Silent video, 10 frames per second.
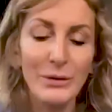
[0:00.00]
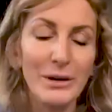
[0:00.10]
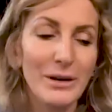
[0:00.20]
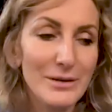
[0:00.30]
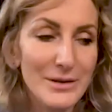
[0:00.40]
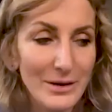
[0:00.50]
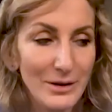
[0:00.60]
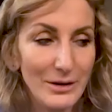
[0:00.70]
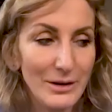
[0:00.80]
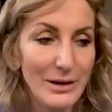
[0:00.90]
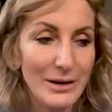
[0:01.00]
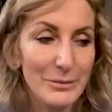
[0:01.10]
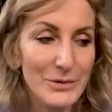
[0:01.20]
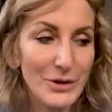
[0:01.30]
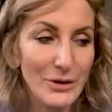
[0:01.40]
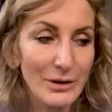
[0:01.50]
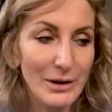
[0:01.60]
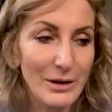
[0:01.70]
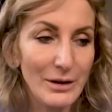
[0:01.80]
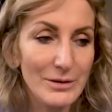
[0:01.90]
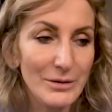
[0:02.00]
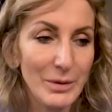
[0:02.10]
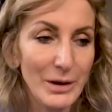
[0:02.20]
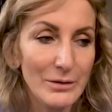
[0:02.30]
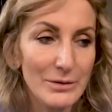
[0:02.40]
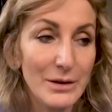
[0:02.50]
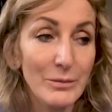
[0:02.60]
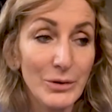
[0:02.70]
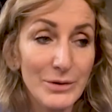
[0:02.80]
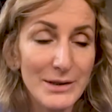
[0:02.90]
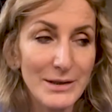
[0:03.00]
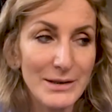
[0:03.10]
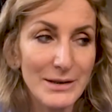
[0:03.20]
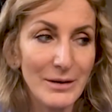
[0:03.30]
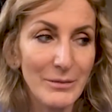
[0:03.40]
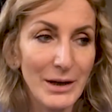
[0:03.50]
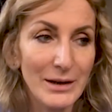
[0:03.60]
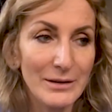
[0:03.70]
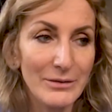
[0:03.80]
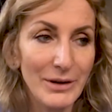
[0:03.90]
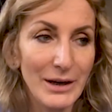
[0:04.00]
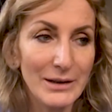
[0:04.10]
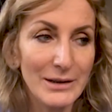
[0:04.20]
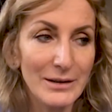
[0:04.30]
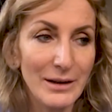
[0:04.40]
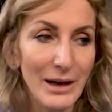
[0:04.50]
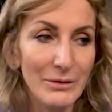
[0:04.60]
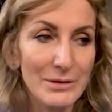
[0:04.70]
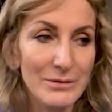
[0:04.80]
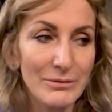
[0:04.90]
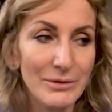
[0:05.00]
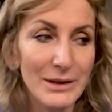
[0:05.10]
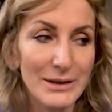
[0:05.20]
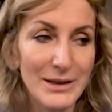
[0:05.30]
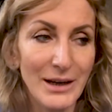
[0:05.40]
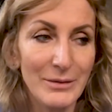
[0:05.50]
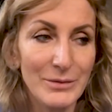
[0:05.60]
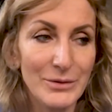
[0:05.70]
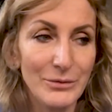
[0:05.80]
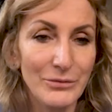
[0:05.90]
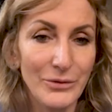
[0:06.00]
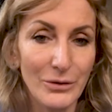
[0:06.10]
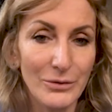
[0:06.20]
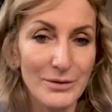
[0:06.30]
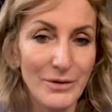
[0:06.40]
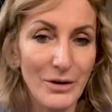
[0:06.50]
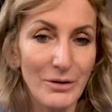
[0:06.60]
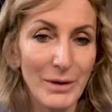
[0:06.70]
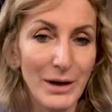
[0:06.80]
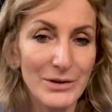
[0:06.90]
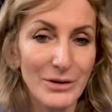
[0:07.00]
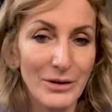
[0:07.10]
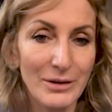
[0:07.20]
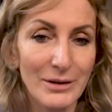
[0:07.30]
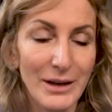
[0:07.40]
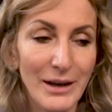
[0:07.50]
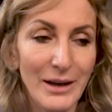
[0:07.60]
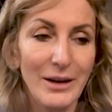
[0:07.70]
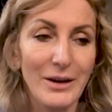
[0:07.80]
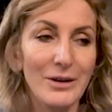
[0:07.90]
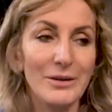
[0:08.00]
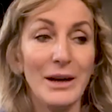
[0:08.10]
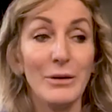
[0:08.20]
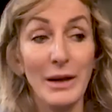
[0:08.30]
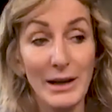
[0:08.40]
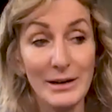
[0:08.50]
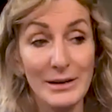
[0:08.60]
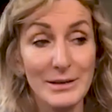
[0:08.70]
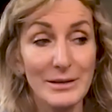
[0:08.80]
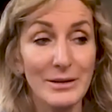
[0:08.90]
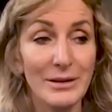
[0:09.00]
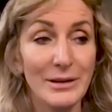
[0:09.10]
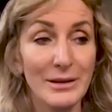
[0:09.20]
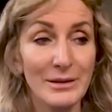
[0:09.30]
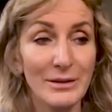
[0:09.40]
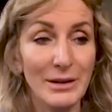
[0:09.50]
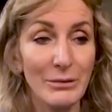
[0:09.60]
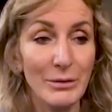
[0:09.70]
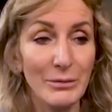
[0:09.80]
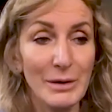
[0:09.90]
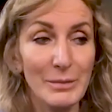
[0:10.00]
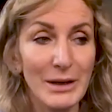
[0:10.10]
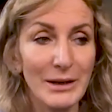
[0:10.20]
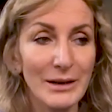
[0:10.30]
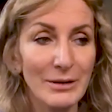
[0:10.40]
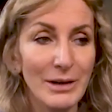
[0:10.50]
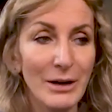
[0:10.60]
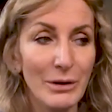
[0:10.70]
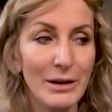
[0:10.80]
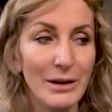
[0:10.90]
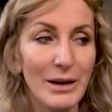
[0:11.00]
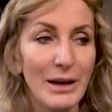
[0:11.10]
we also talk a lot about the immune system and the fact that now is really a time to focus very much on our health and on our well-being and on our